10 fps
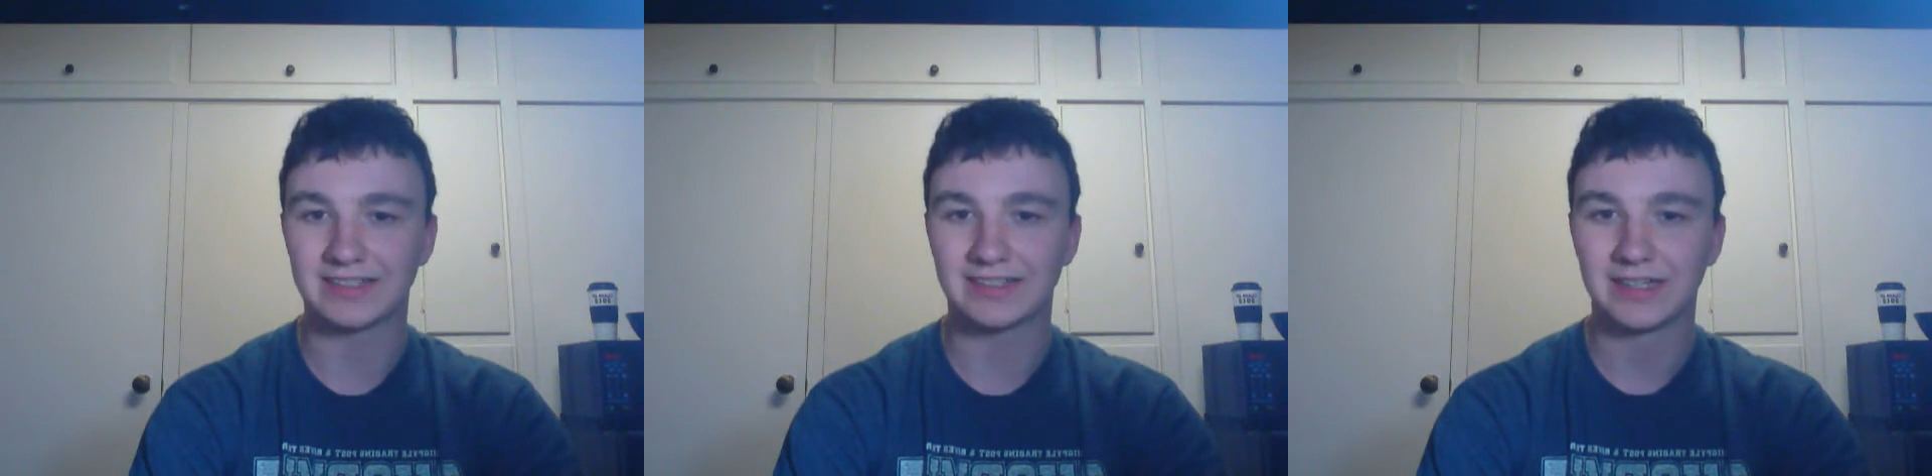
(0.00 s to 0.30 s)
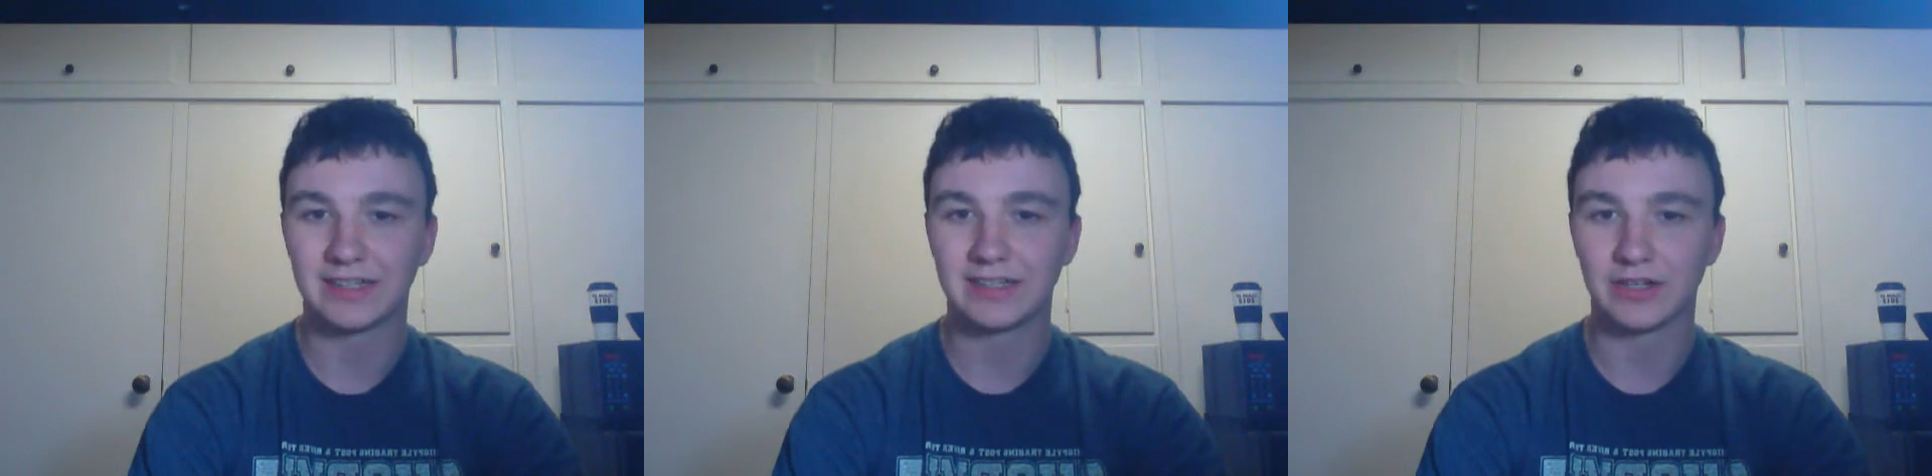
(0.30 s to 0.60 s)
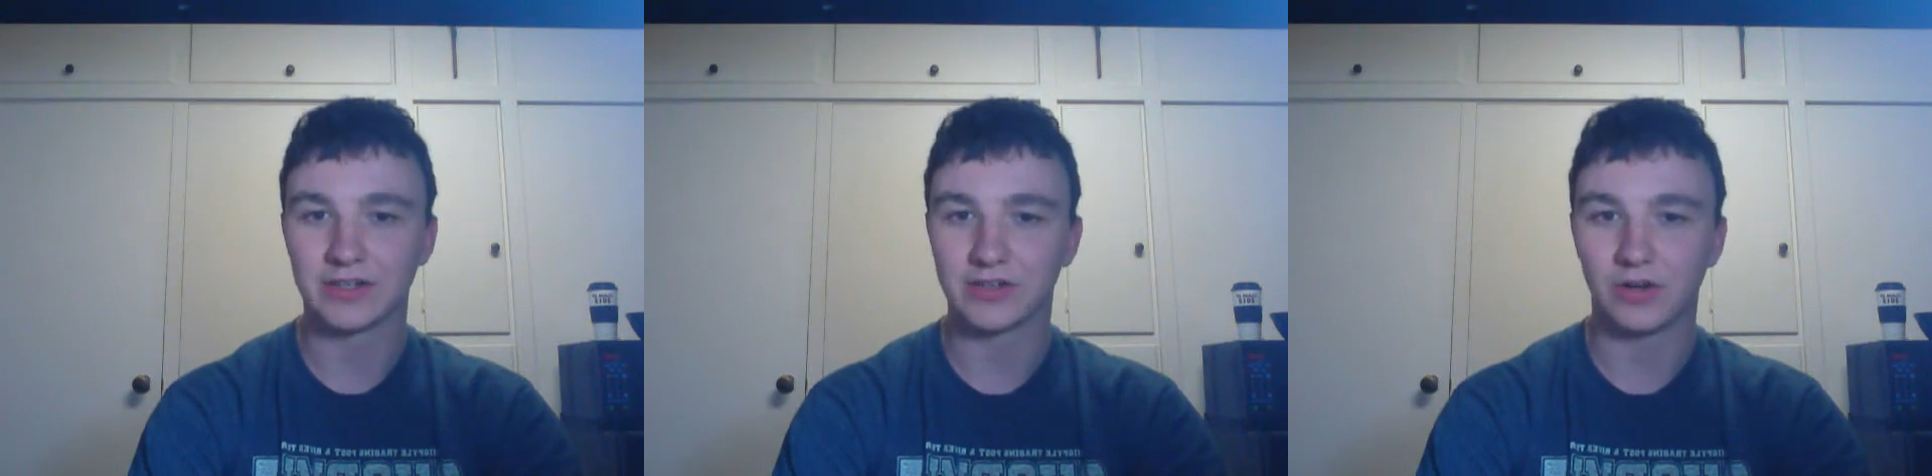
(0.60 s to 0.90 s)
Like
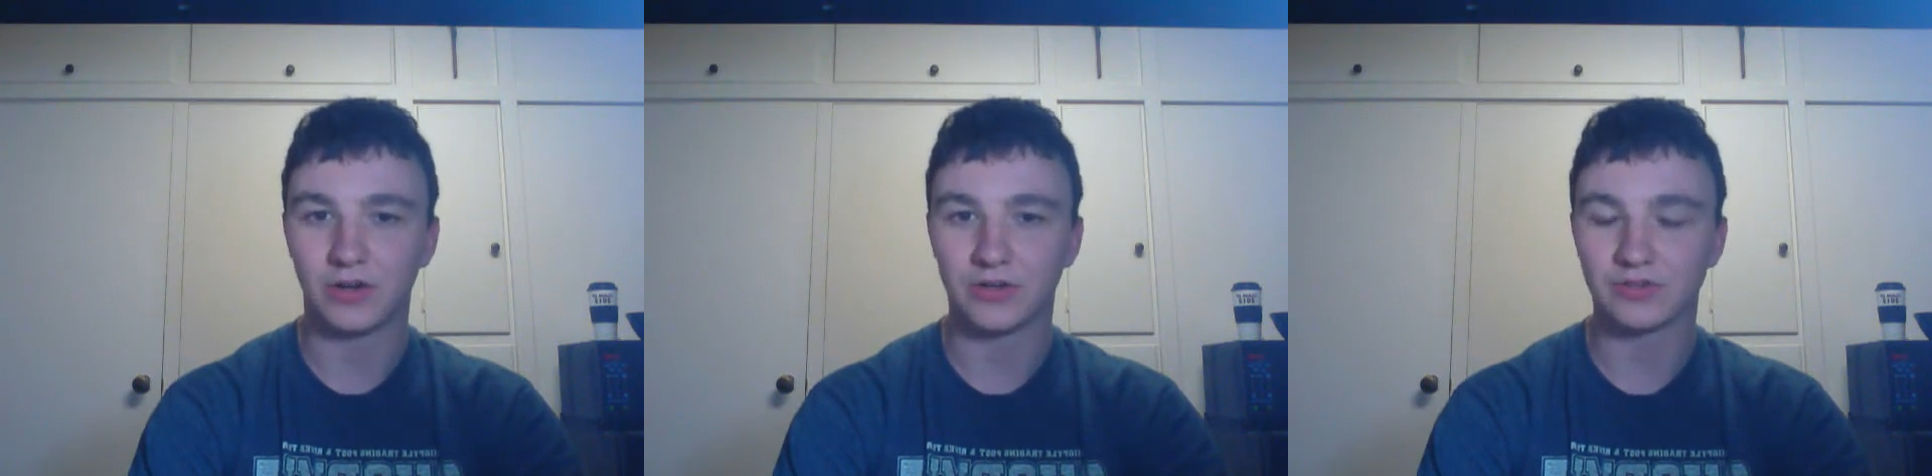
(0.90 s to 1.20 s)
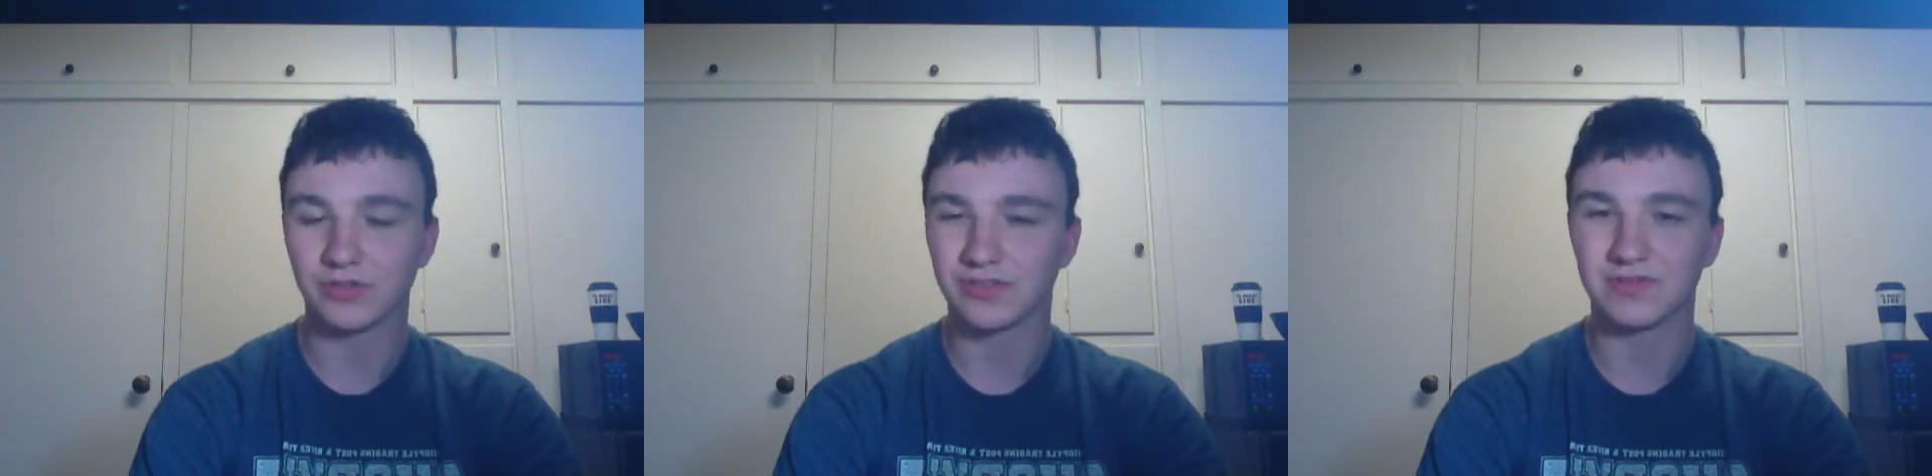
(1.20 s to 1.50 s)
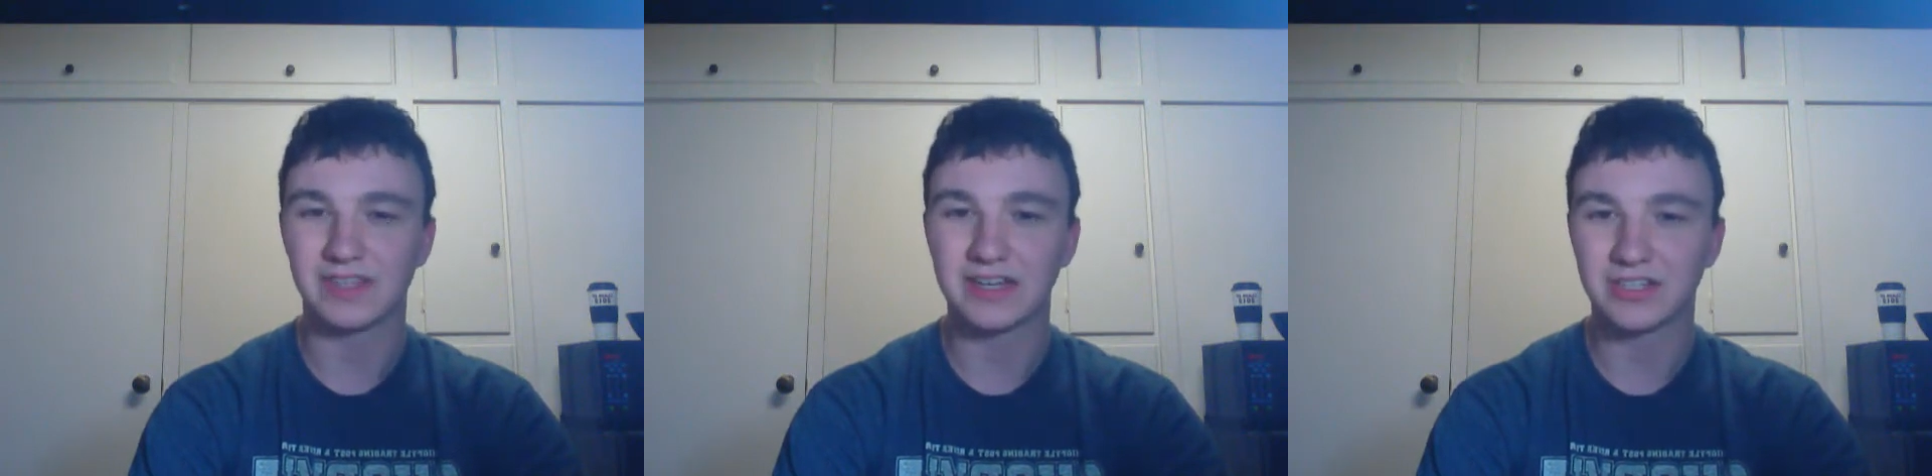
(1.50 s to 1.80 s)
there are all sorts
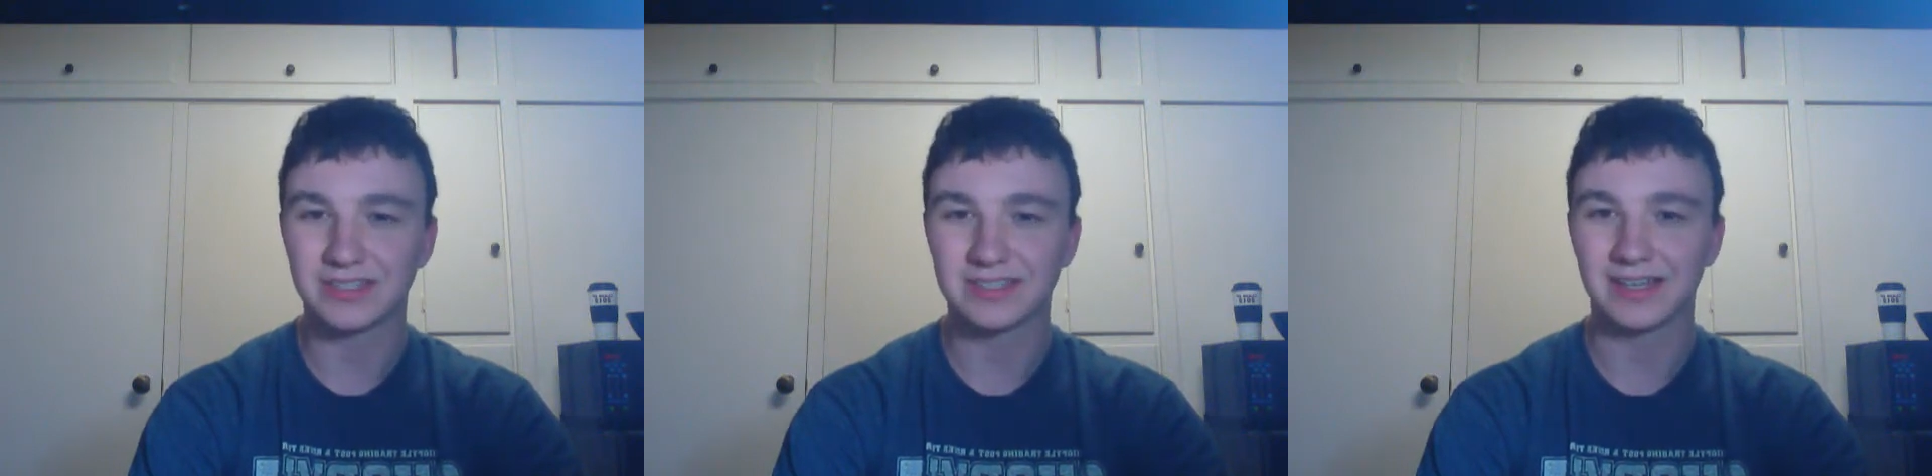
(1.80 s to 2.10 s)
of sanctions